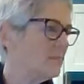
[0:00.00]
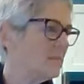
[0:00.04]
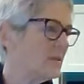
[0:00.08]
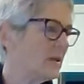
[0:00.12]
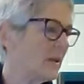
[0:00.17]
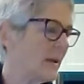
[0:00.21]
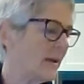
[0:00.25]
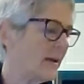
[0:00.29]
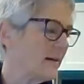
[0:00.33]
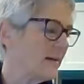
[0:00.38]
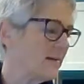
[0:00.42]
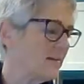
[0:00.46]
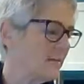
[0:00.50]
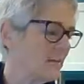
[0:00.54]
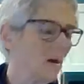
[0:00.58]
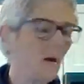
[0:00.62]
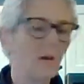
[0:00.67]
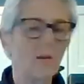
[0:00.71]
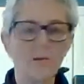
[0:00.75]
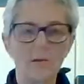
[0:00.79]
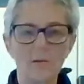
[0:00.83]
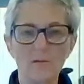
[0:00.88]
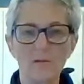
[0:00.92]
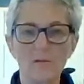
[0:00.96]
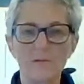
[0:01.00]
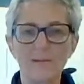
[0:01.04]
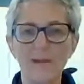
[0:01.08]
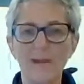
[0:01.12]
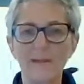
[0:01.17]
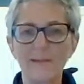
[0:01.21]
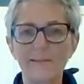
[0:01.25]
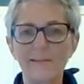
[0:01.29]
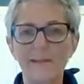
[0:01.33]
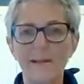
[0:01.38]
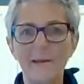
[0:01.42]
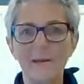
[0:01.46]
light colored,
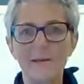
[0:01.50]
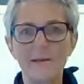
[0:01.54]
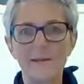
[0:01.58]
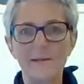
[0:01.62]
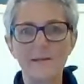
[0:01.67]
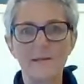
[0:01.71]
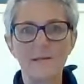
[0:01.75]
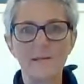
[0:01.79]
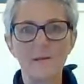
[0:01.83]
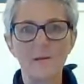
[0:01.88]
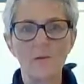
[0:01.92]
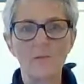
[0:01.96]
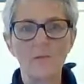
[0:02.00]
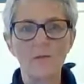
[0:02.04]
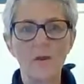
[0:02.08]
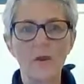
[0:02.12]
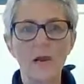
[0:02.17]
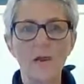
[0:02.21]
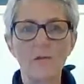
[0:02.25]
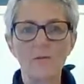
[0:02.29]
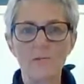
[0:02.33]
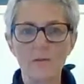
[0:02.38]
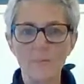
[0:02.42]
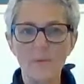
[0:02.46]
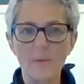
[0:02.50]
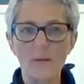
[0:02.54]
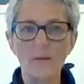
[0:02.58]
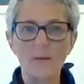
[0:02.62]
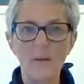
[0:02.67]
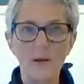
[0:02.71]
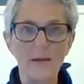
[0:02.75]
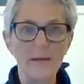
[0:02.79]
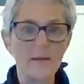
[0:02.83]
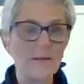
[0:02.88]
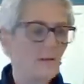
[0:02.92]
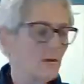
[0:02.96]
not light as in low calorie, but
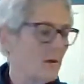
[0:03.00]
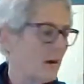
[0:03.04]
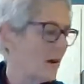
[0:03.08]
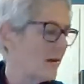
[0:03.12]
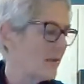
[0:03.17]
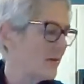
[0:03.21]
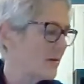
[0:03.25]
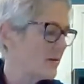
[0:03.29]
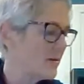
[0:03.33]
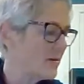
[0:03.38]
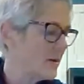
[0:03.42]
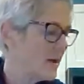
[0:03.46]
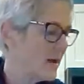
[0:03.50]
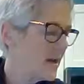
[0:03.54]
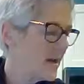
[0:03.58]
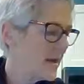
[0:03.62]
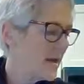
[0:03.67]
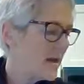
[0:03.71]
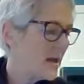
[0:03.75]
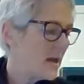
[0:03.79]
light colored